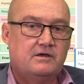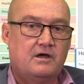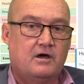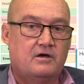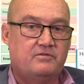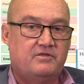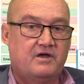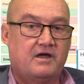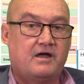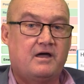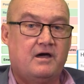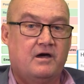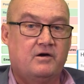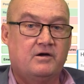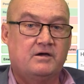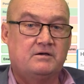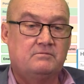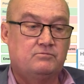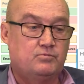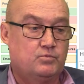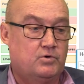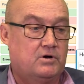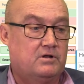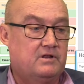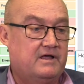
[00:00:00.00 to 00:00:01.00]
They're
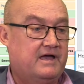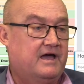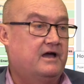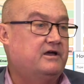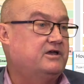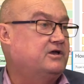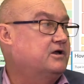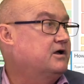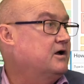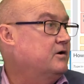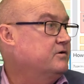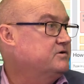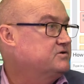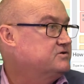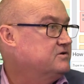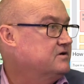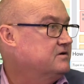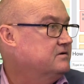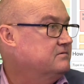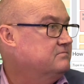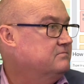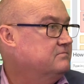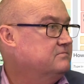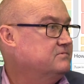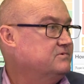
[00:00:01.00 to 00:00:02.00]
going, well, how are you going
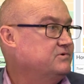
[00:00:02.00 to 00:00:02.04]
to